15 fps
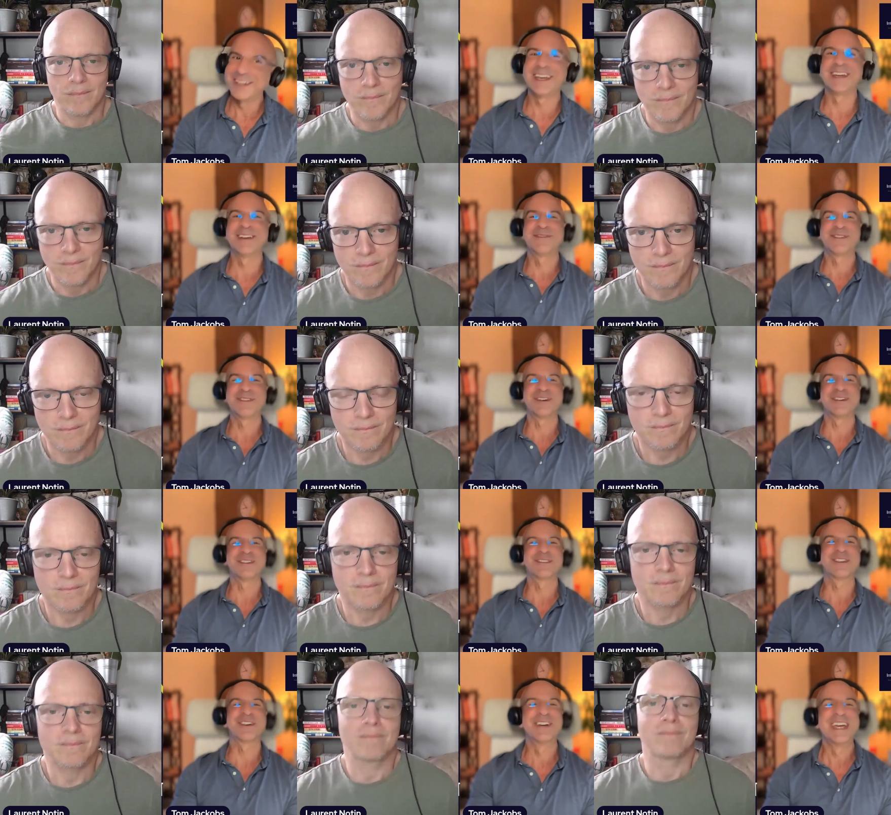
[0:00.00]
Speaker 1: at first.
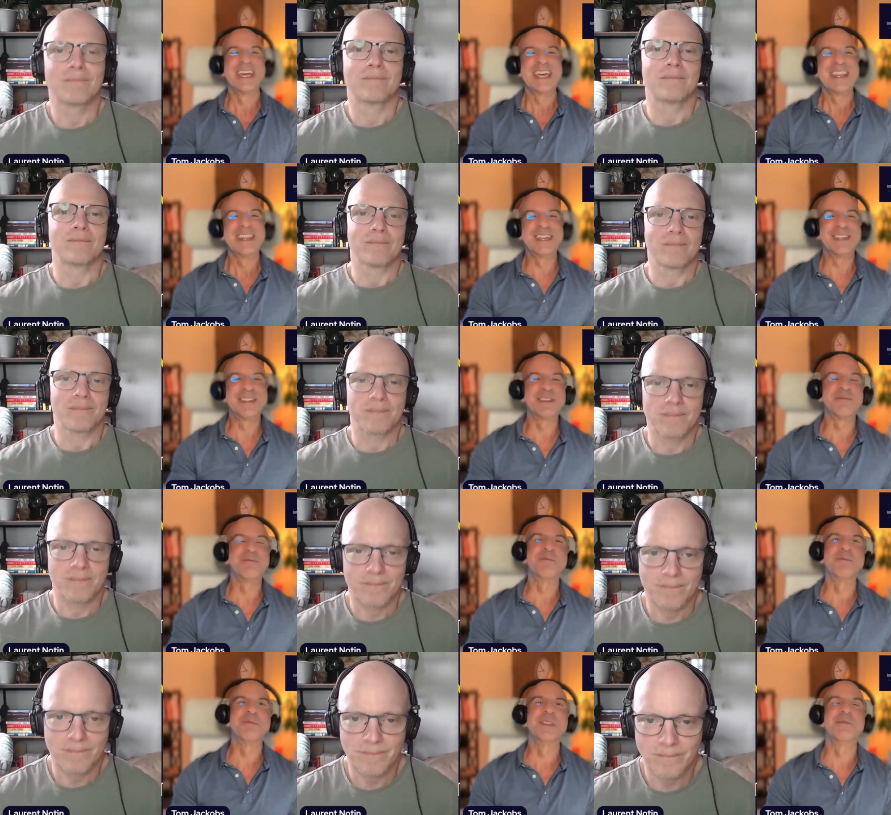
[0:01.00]
So the the
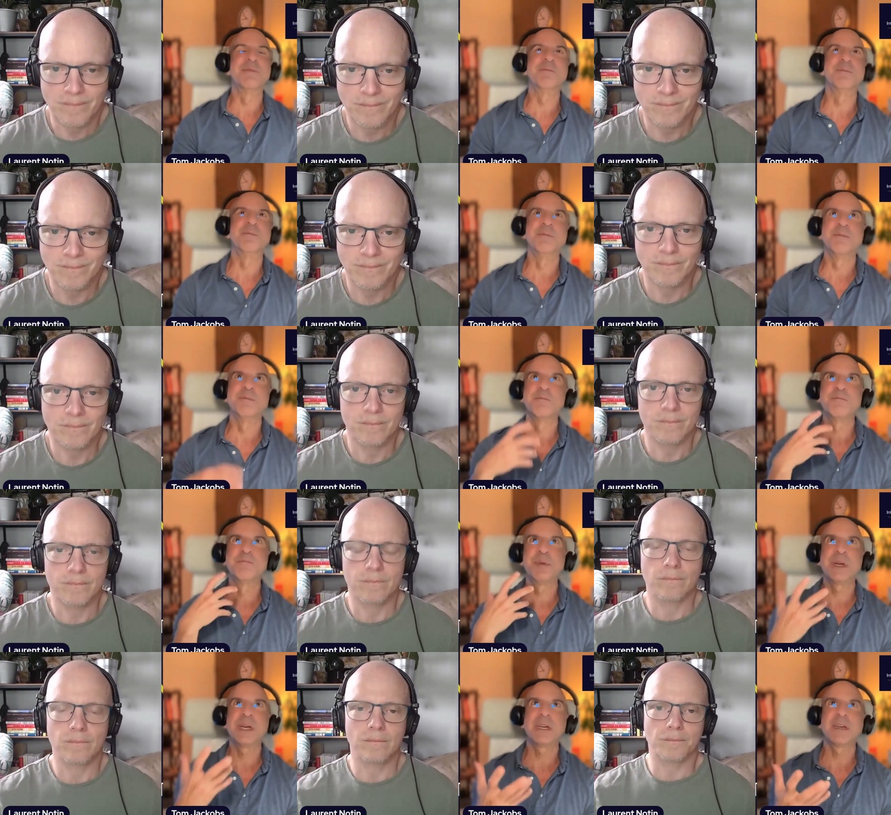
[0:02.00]
the
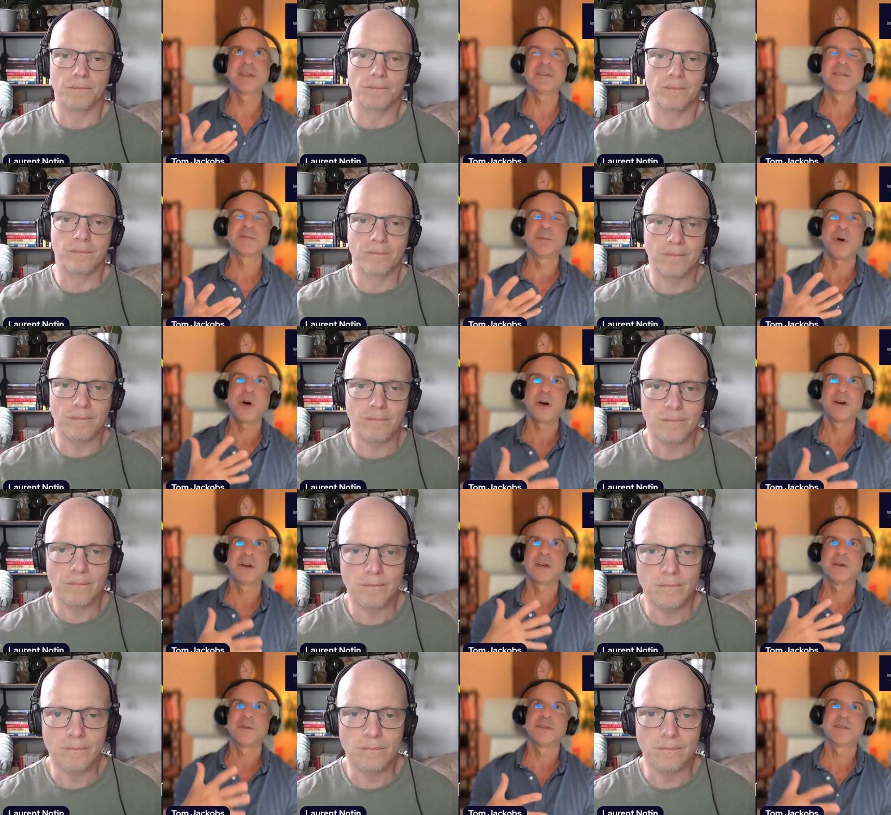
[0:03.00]
biggest part
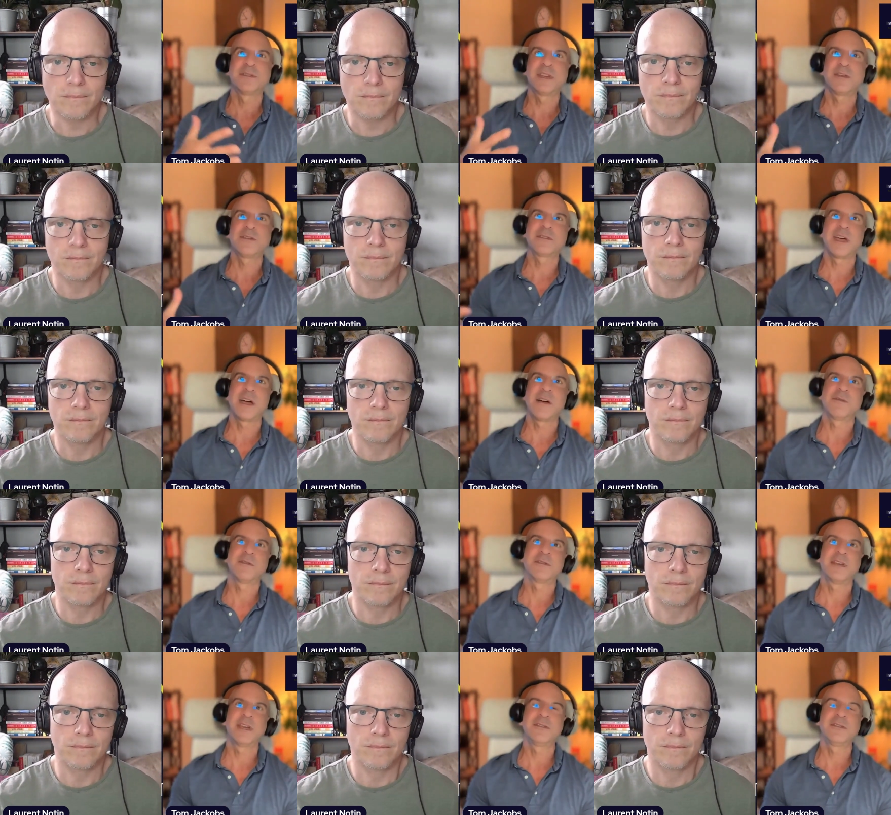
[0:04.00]
of the sales
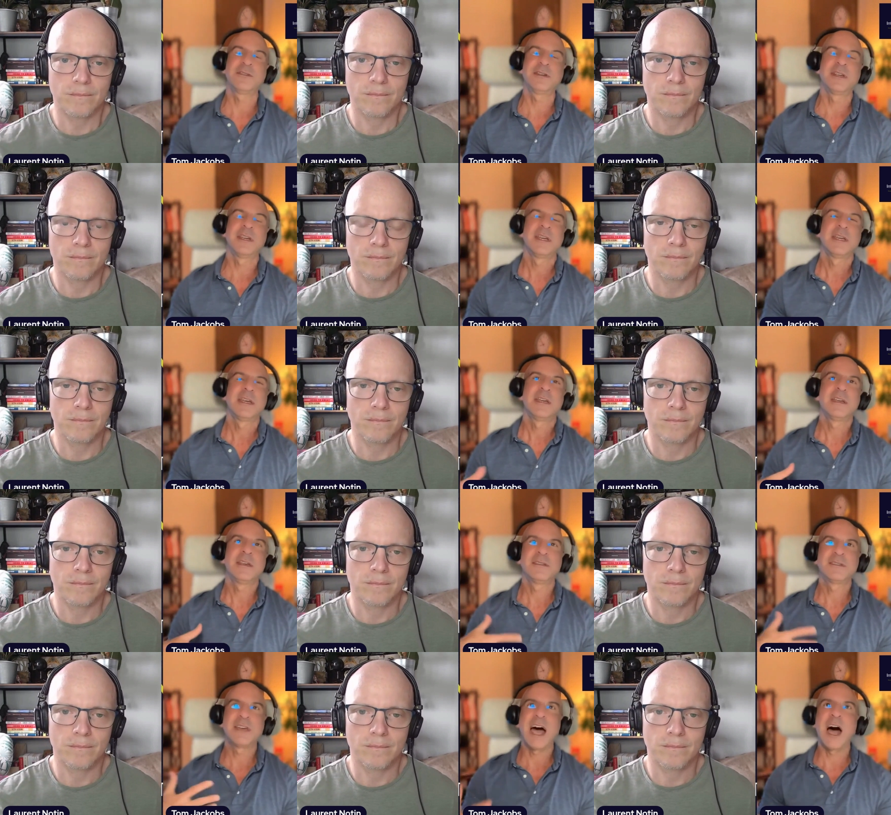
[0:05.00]
conversation
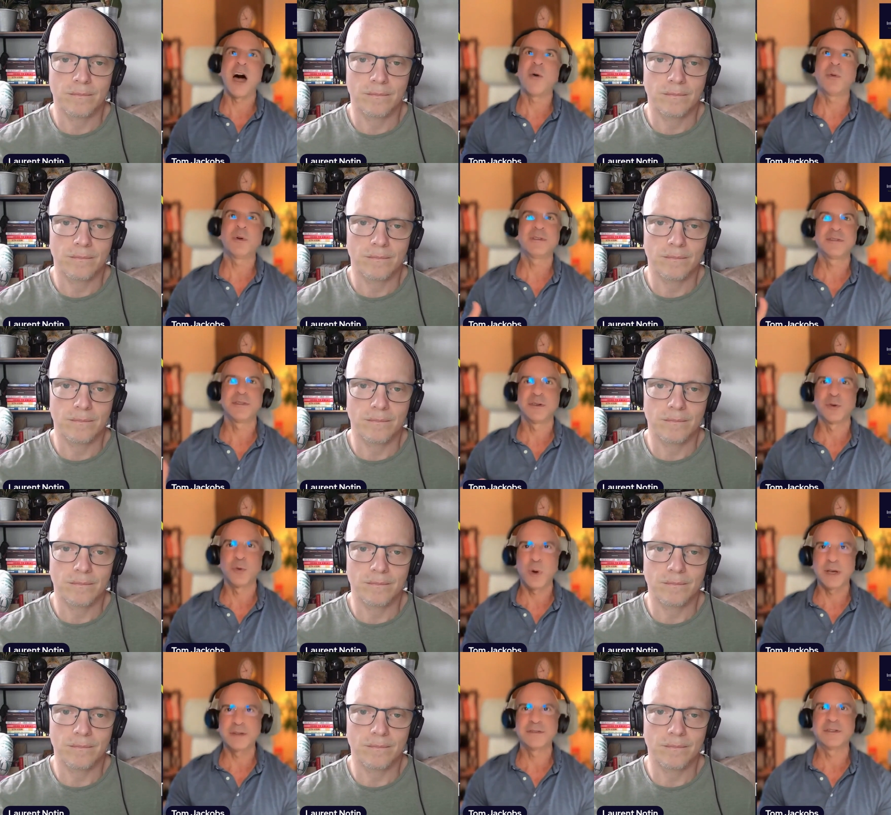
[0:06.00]
is always the
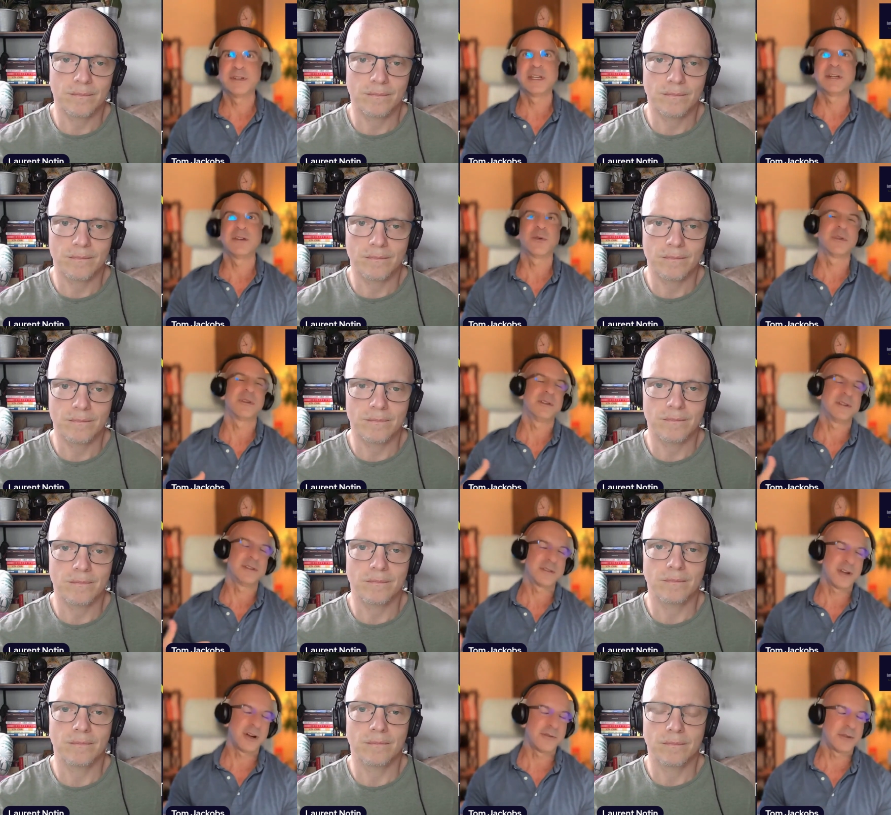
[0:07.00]
questioning or the
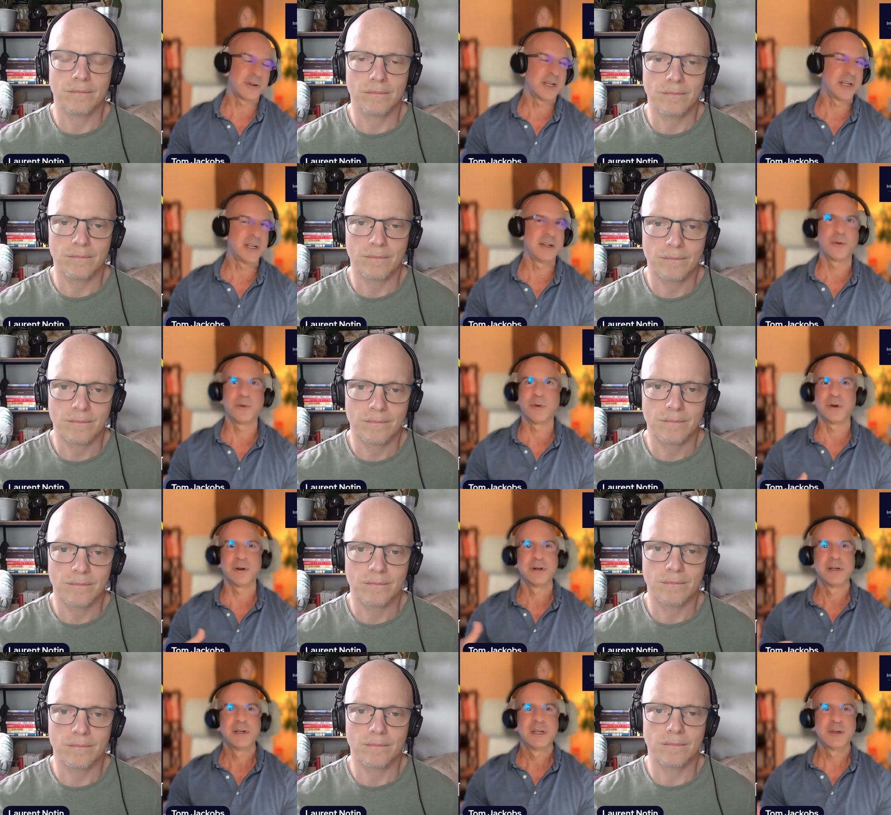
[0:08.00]
discovery or
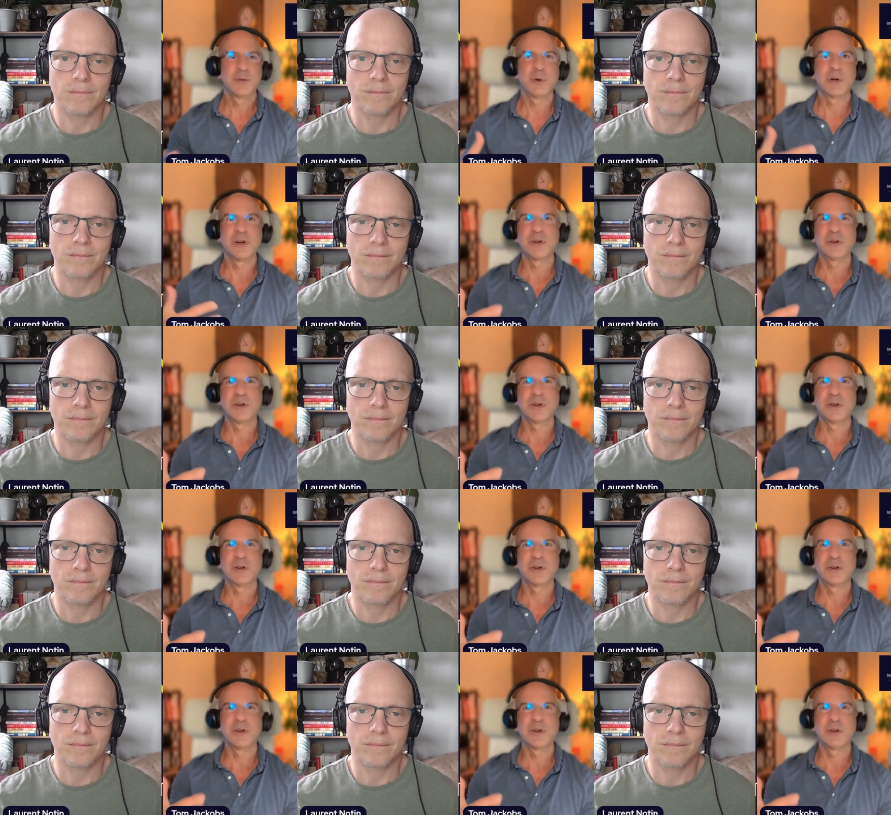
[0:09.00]
where,